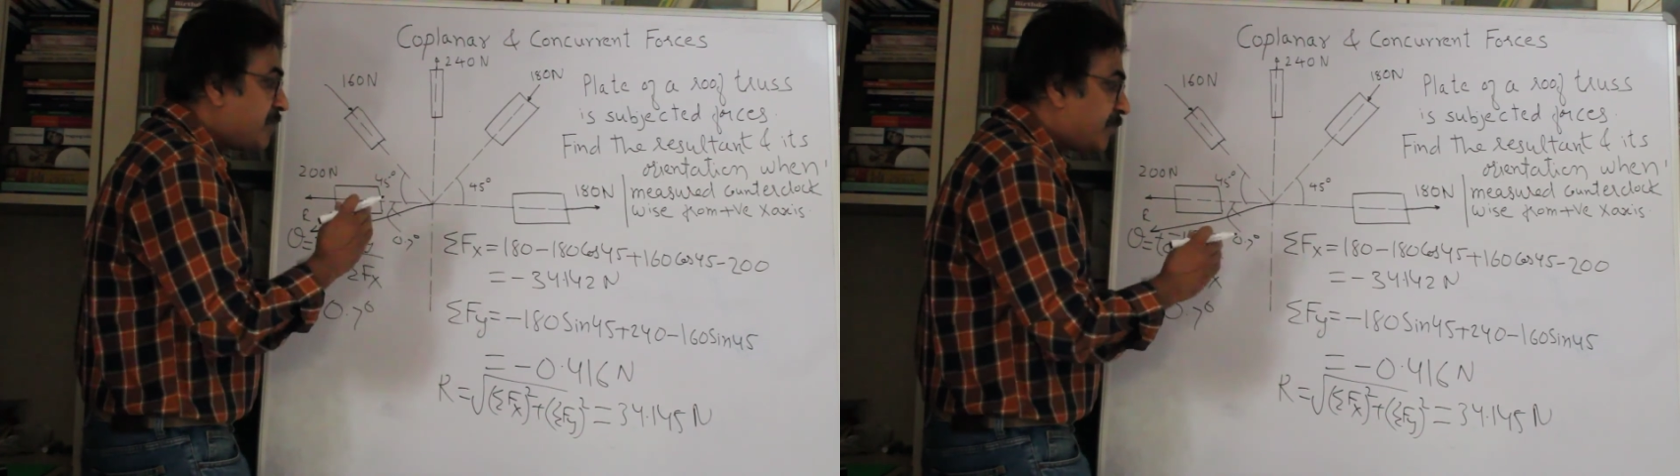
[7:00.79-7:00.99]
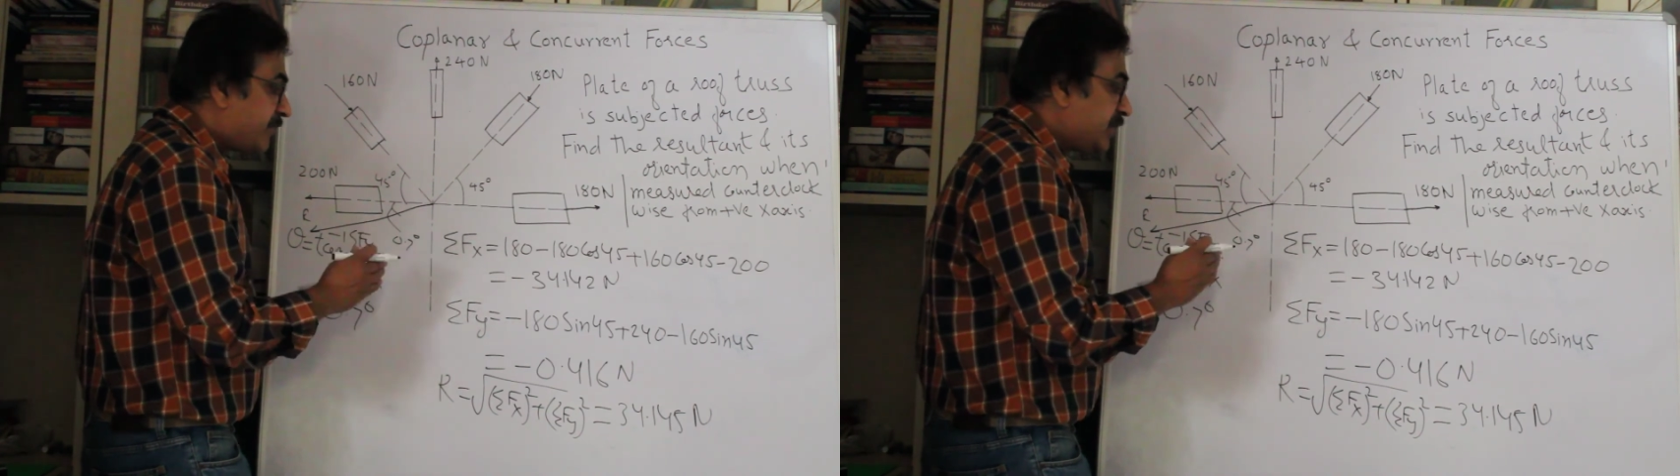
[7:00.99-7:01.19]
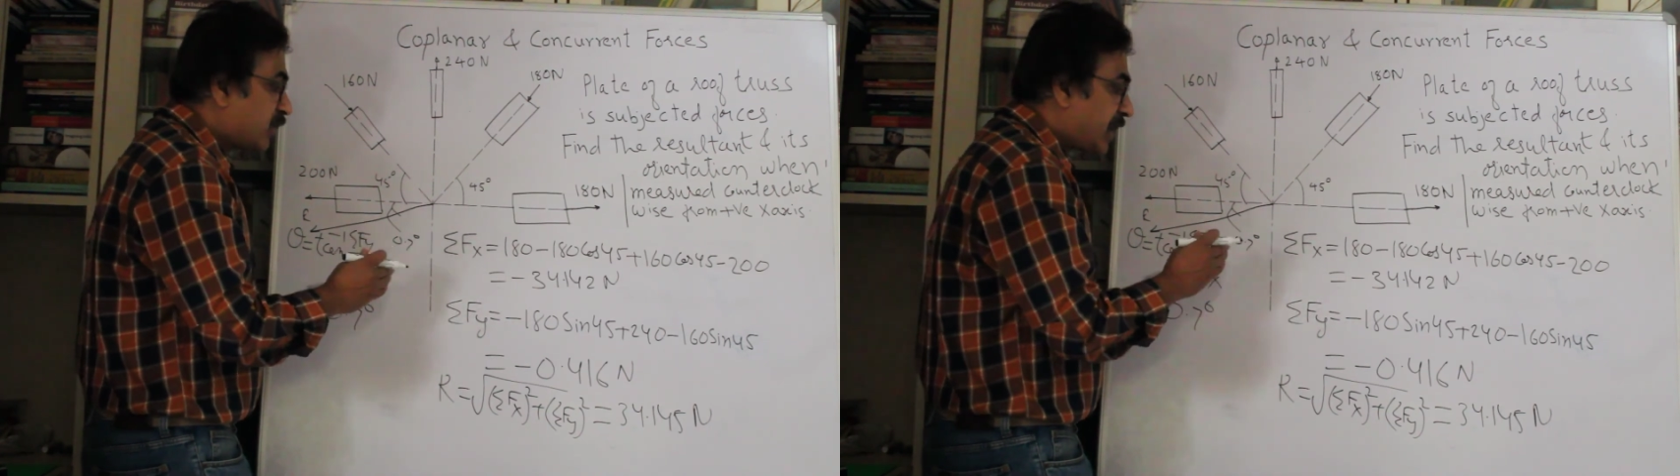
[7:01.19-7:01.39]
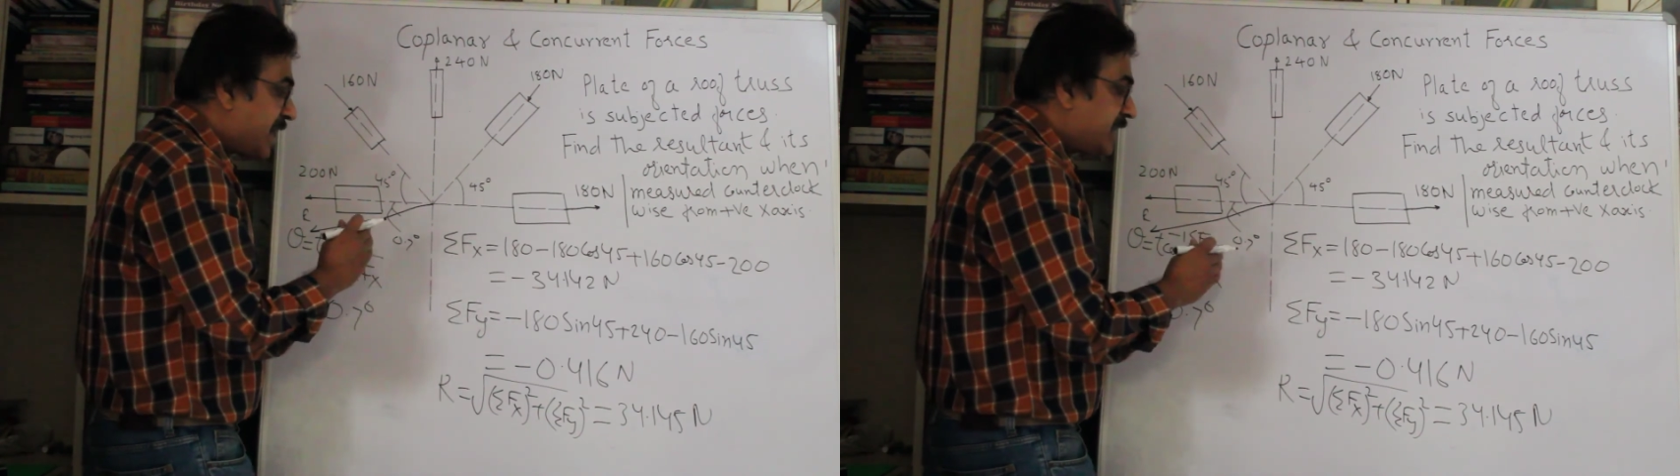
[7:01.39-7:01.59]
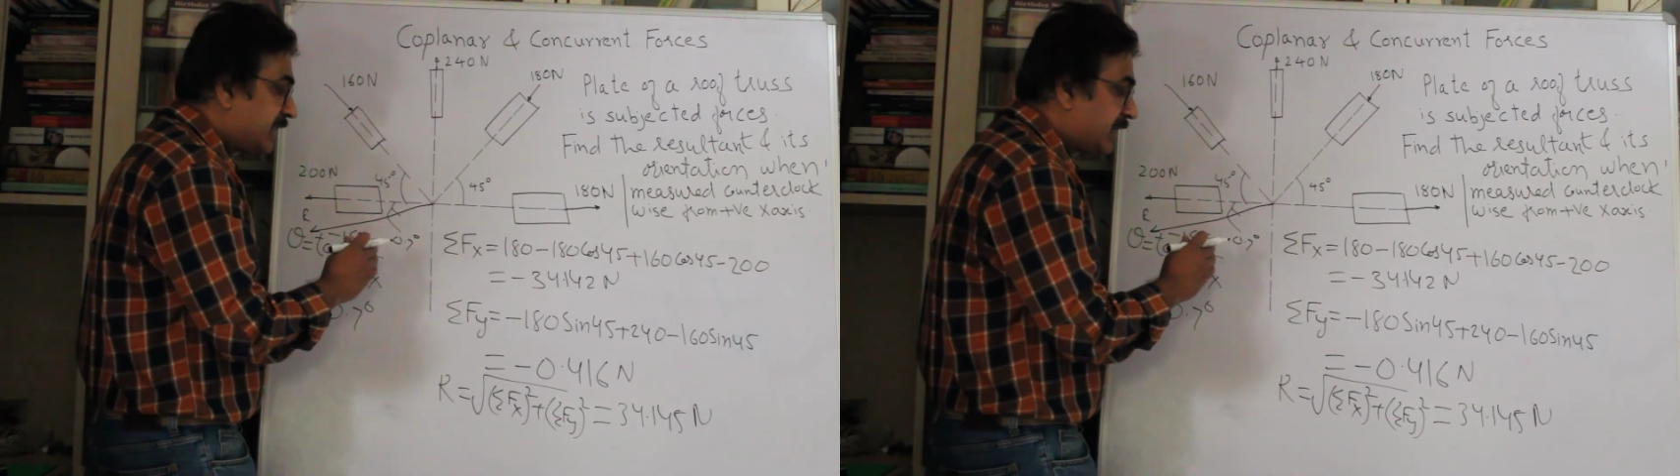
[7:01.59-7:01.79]
but when you
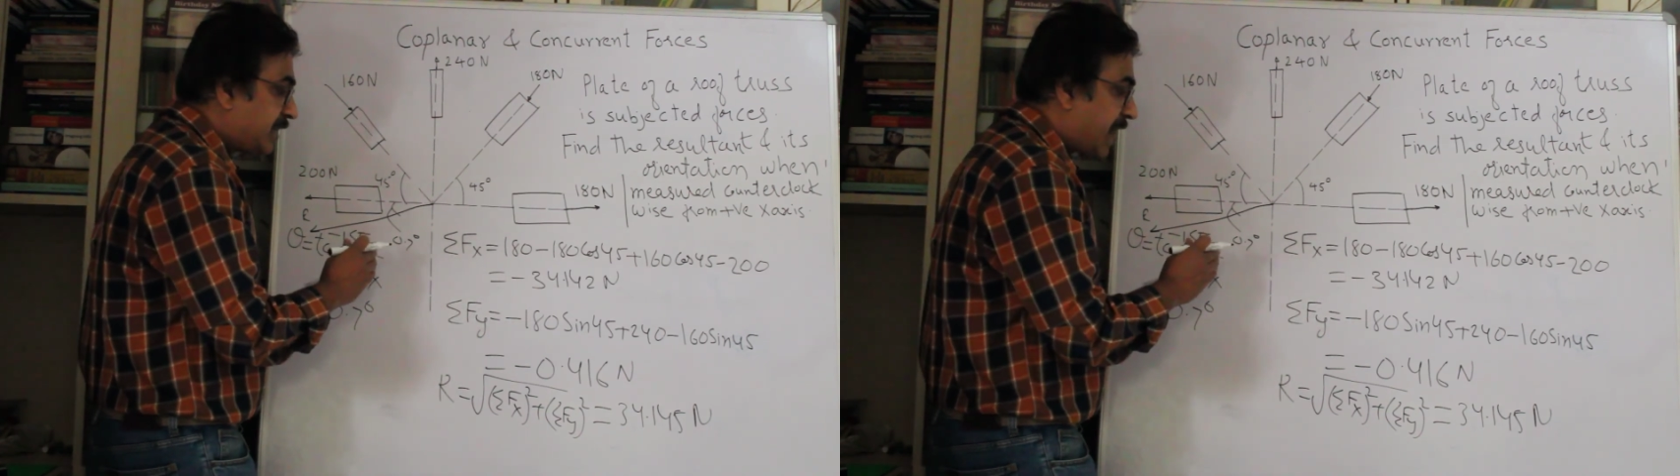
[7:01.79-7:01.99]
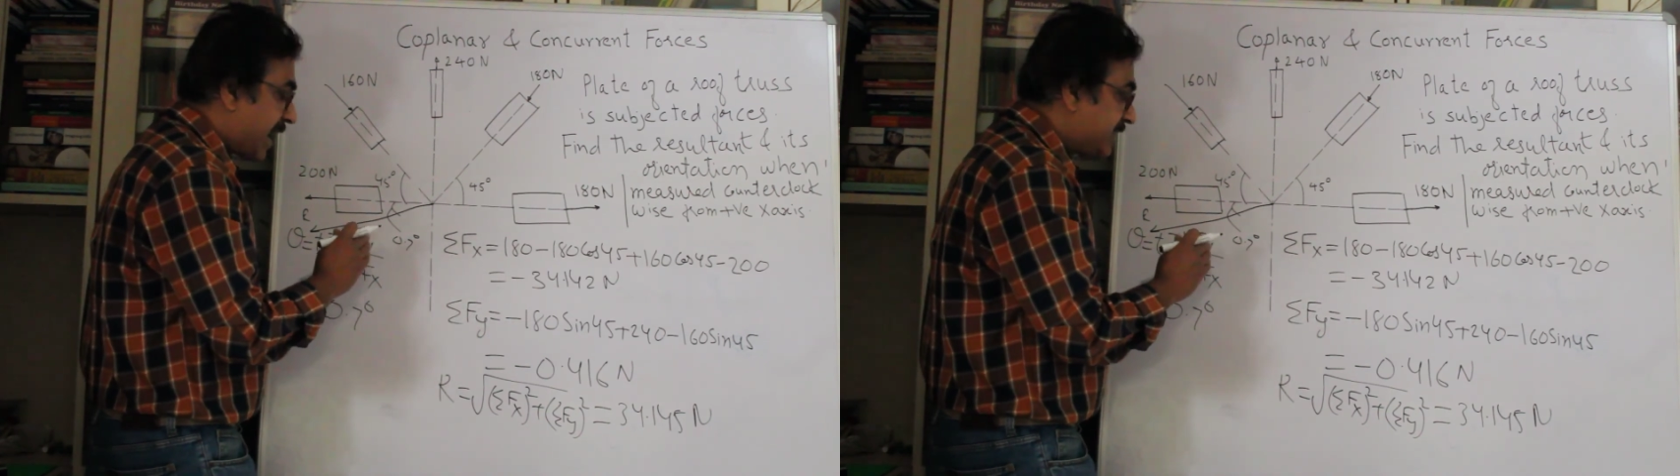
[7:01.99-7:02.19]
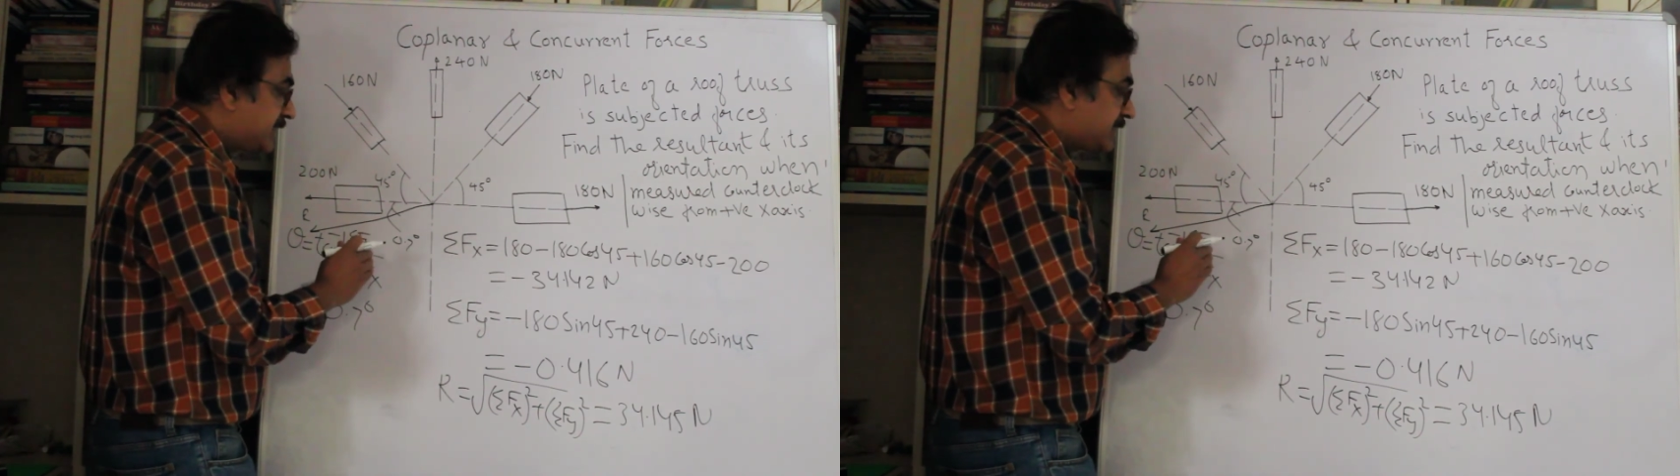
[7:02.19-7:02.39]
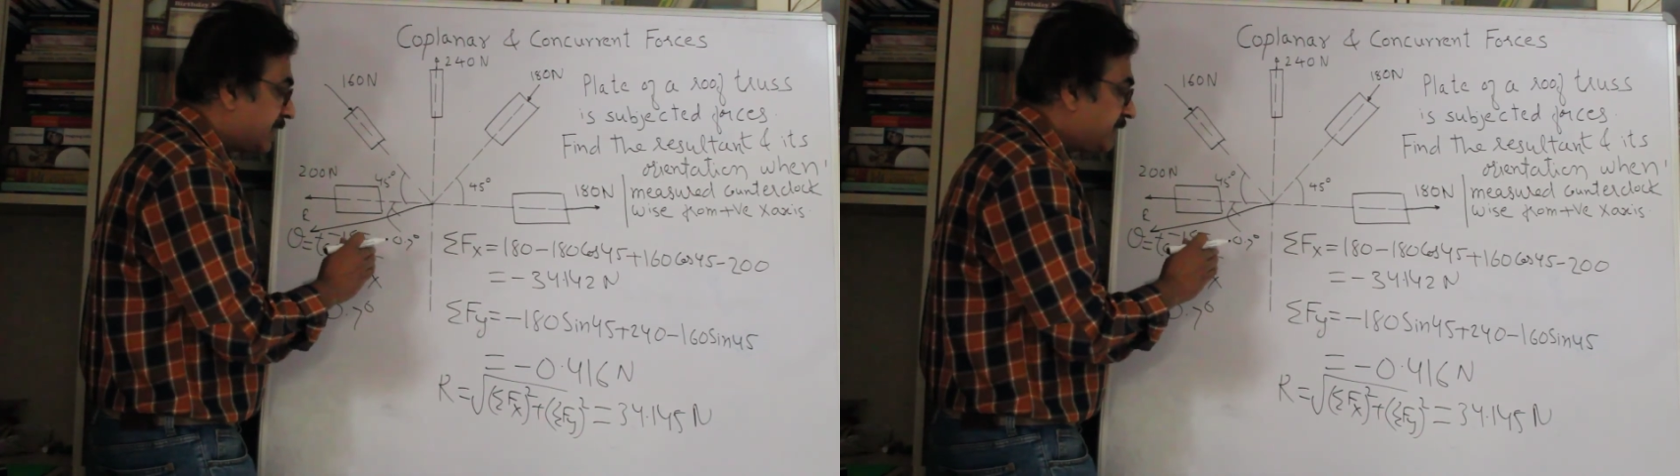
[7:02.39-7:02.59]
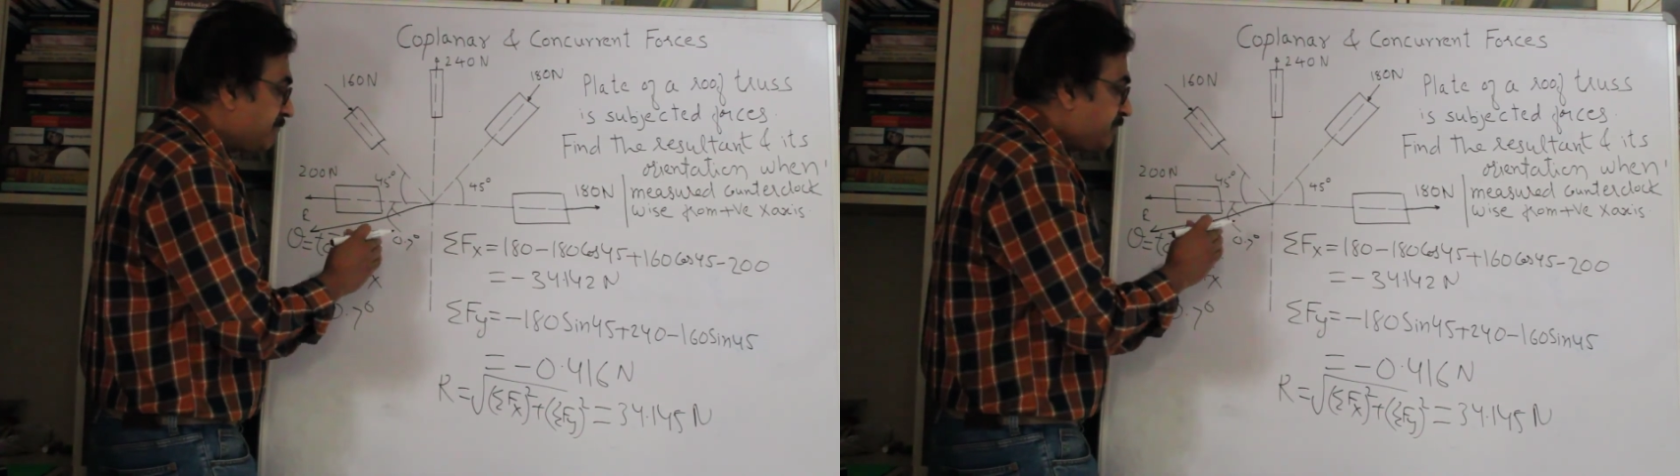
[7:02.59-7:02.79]
write the
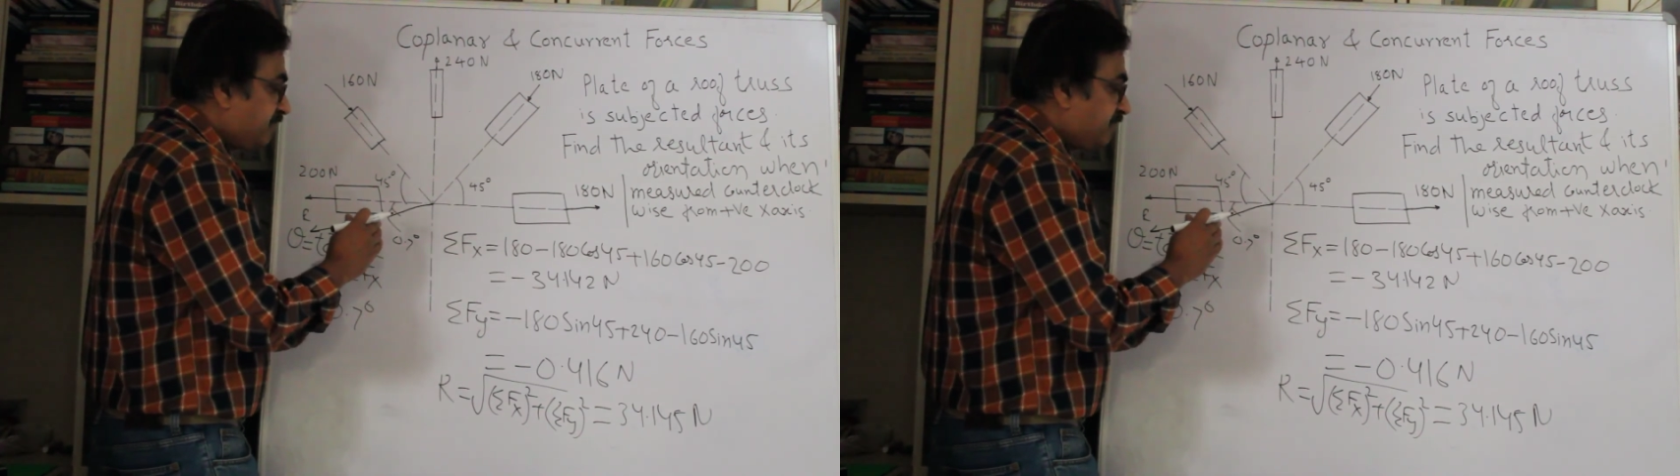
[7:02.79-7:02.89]
answer